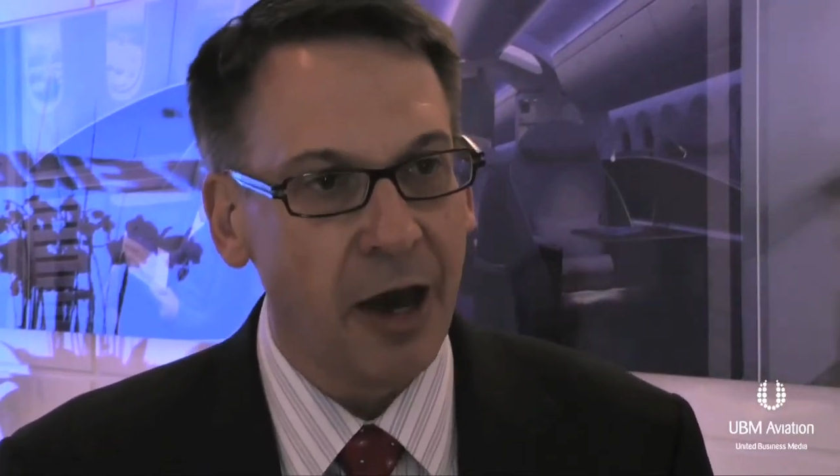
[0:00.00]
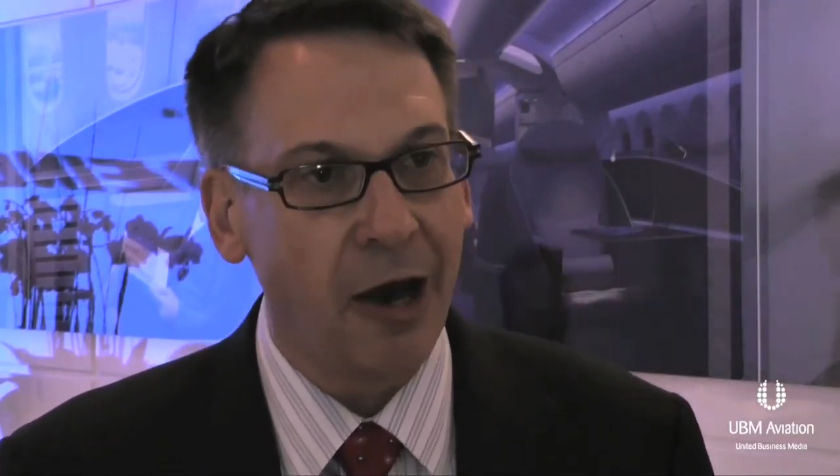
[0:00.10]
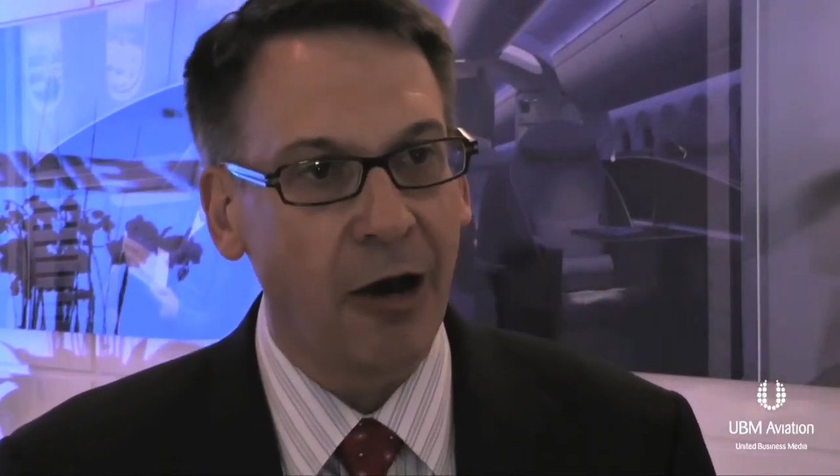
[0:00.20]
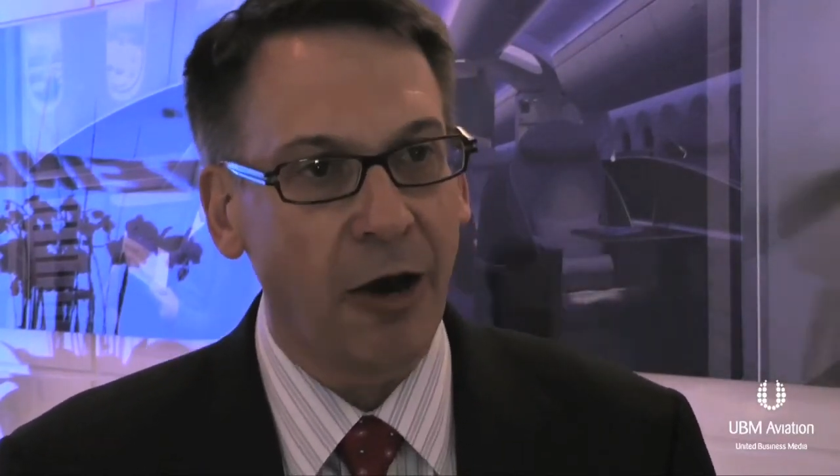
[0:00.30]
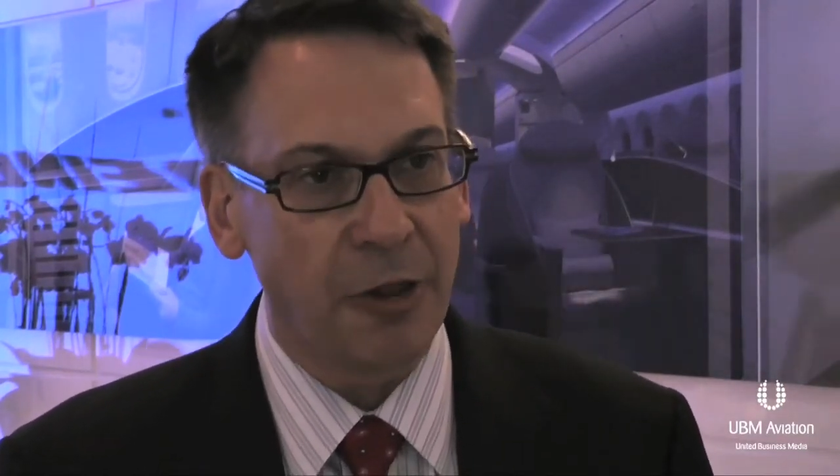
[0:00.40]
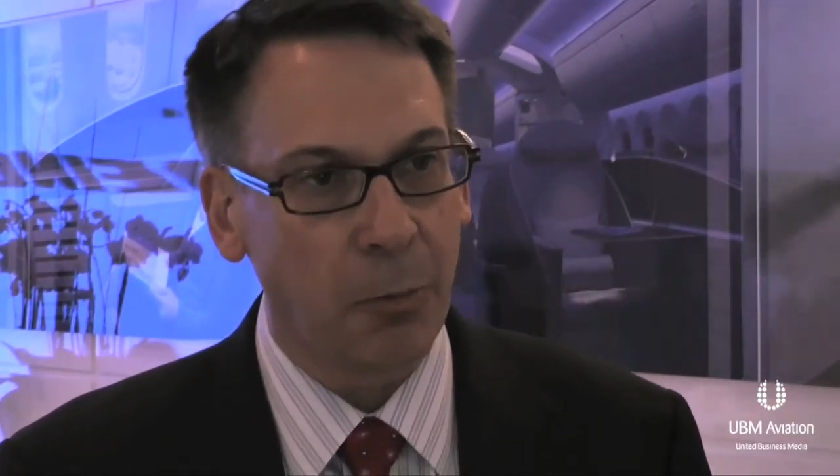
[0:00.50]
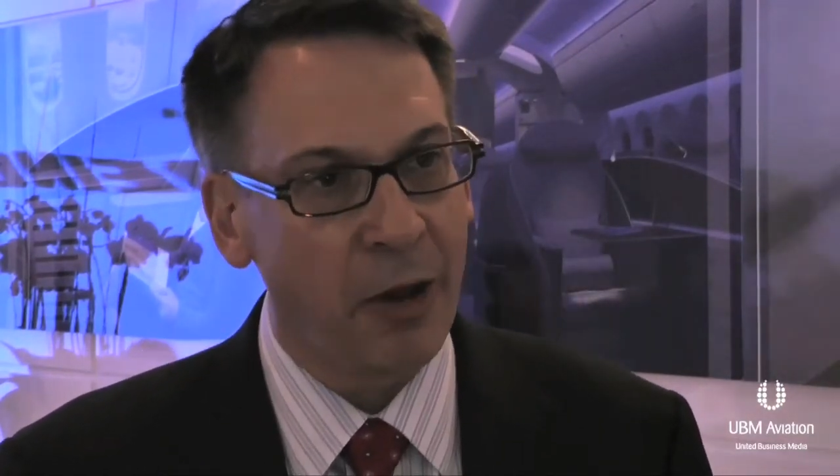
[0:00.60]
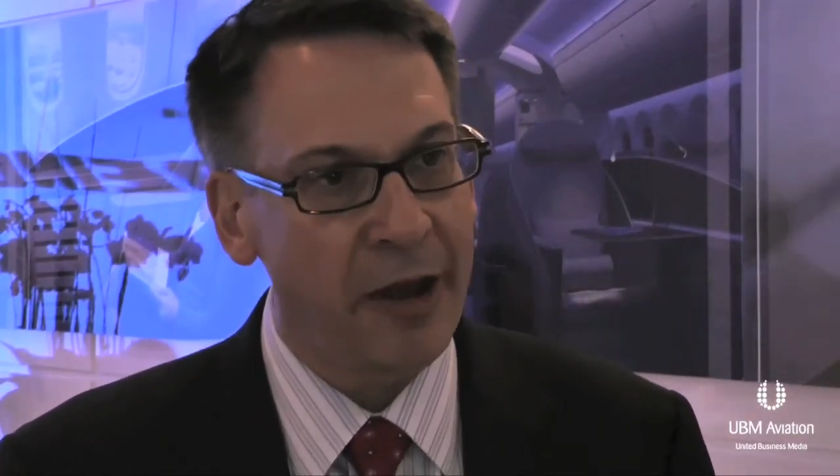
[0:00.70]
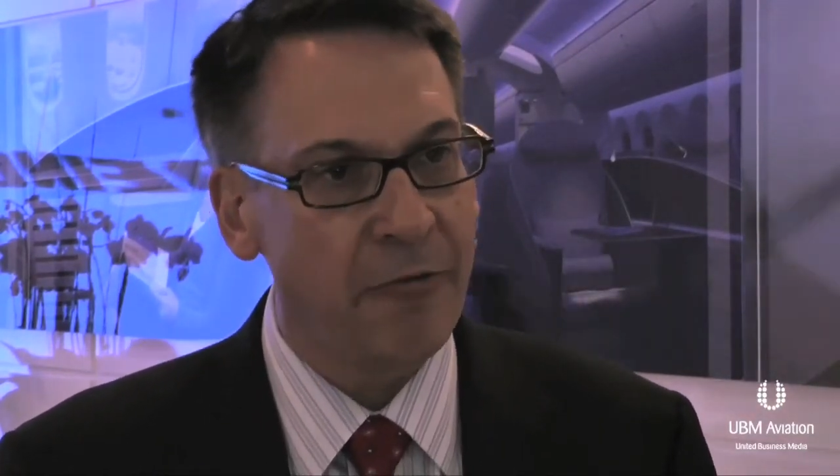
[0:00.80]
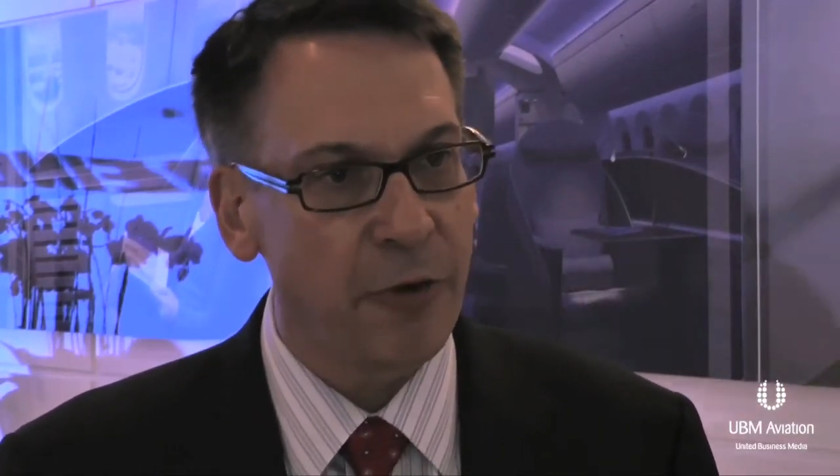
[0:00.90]
The
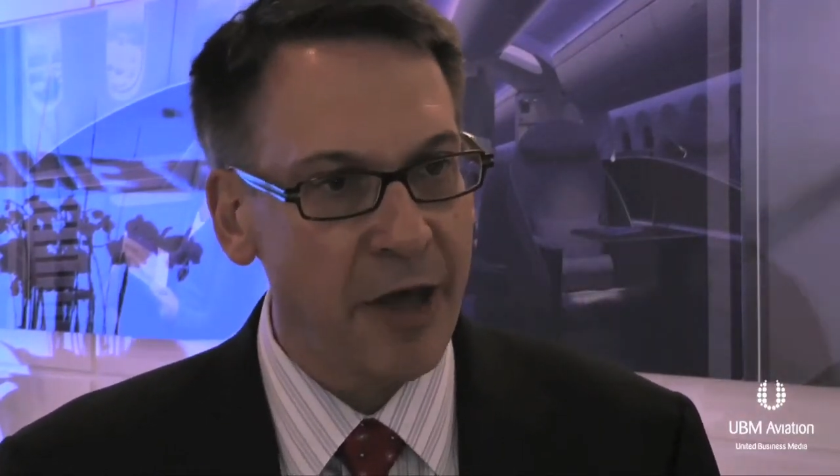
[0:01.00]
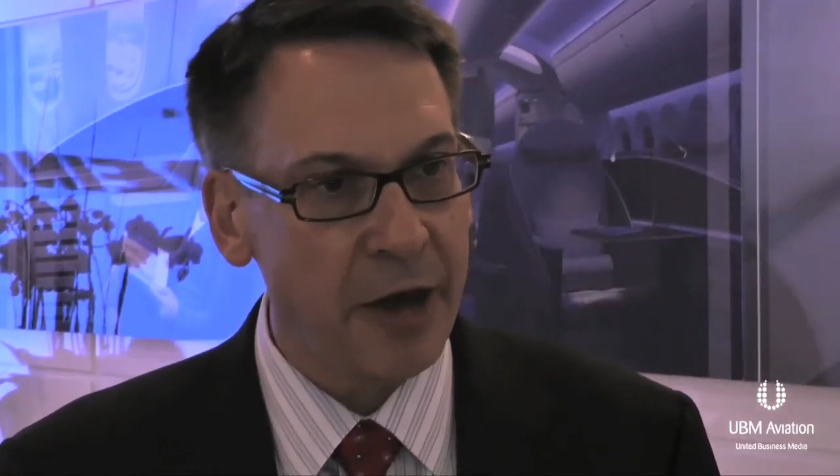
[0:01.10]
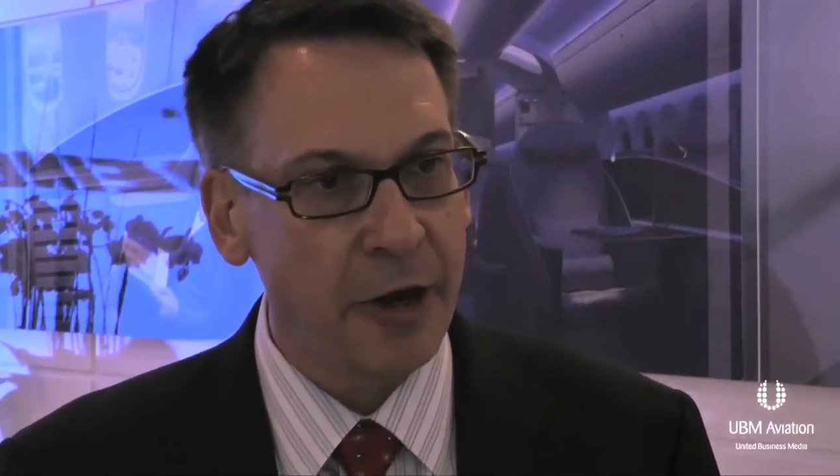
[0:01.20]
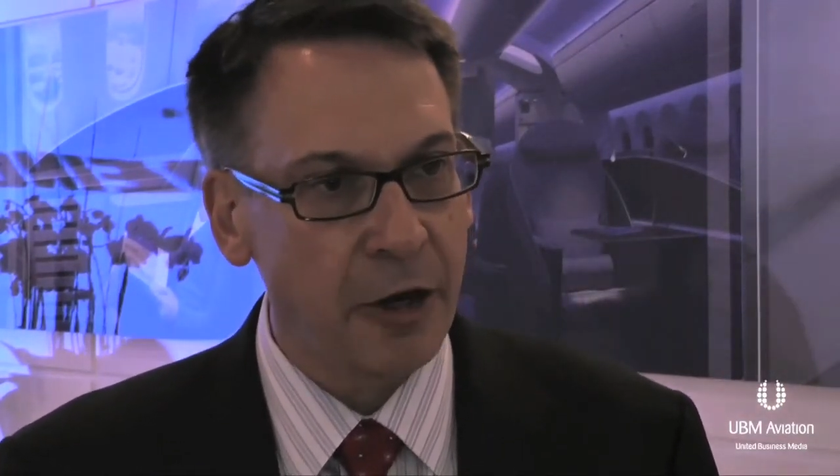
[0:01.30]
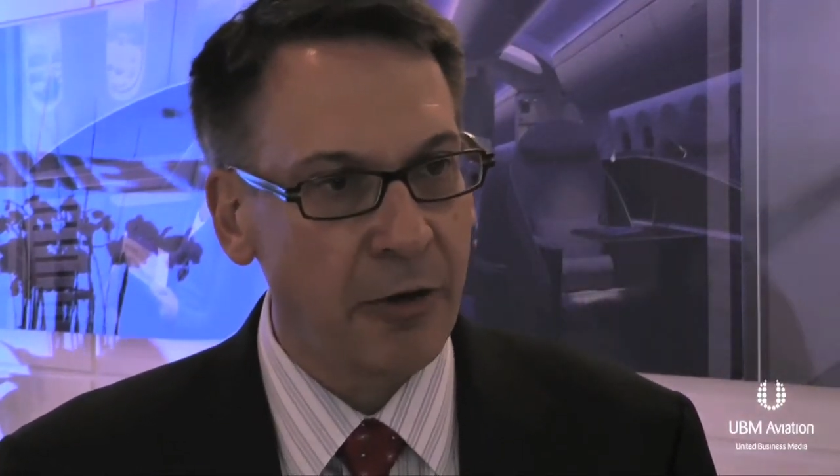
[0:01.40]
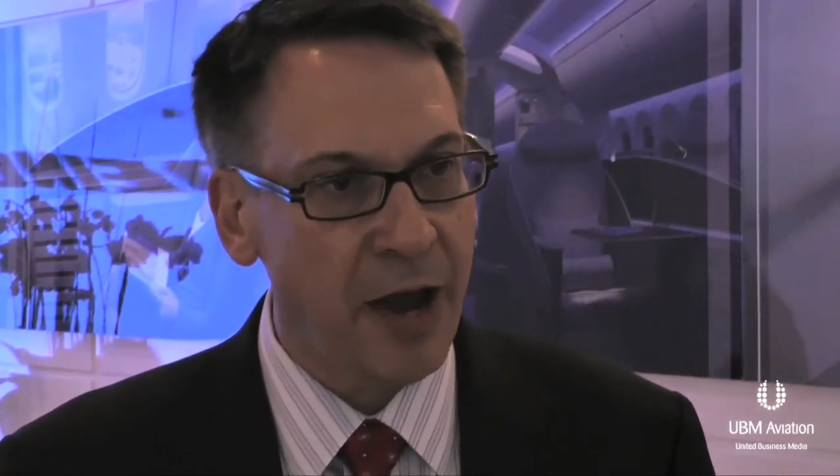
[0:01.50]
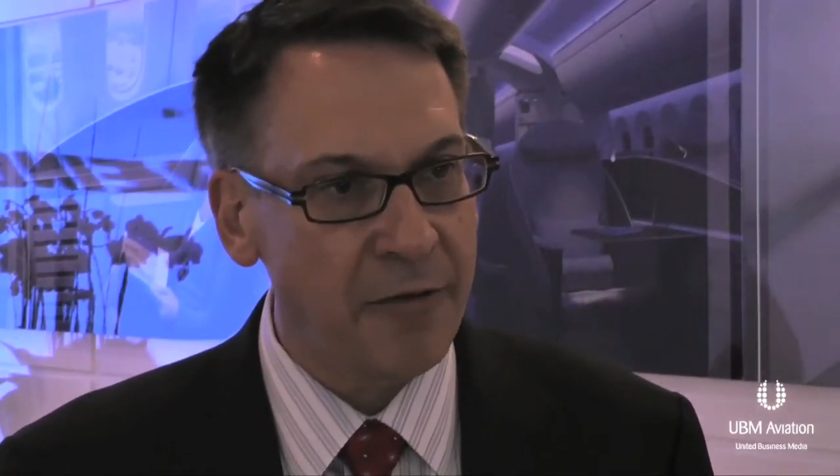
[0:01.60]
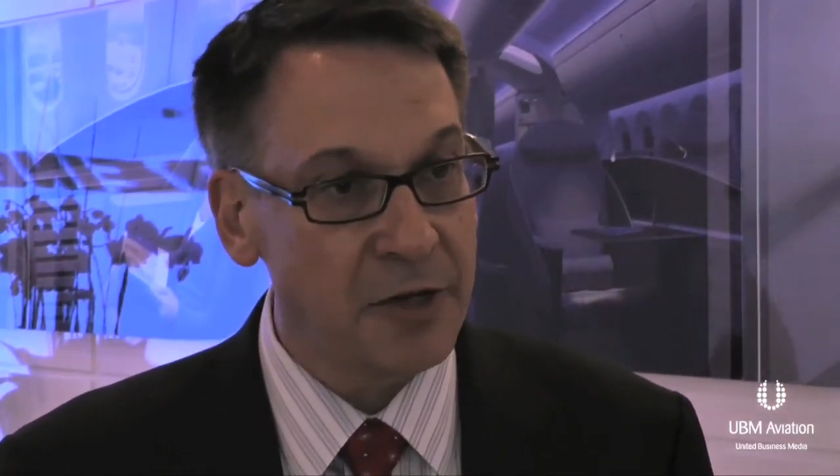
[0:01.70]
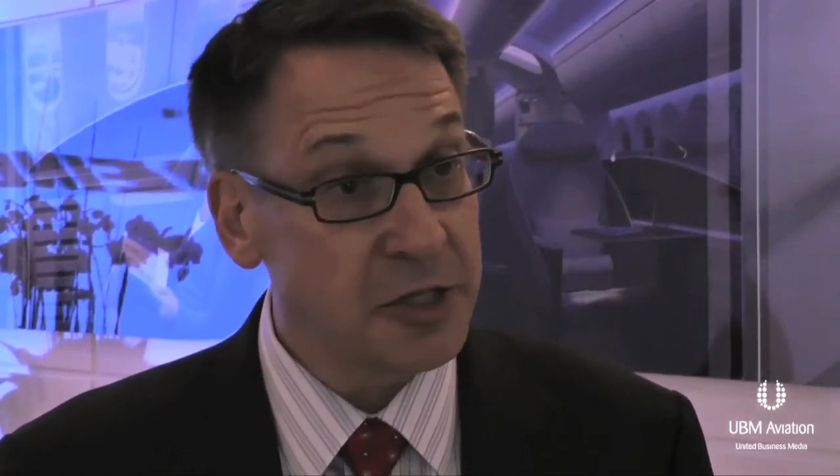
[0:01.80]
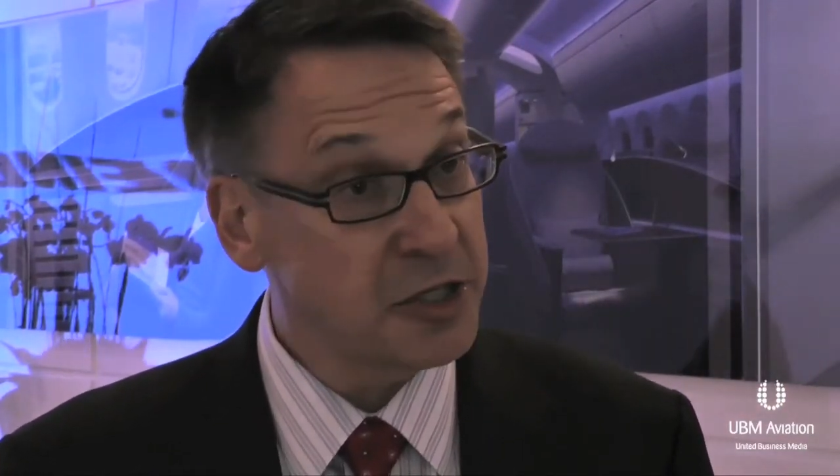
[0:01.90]
plan for that
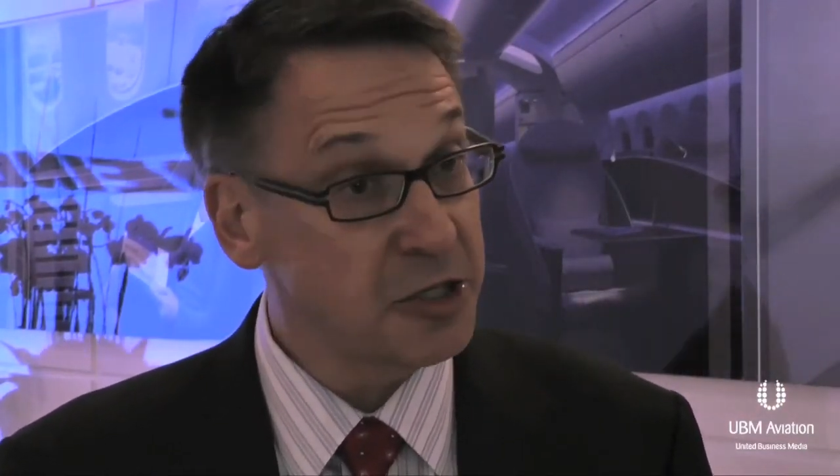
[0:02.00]
aircraft is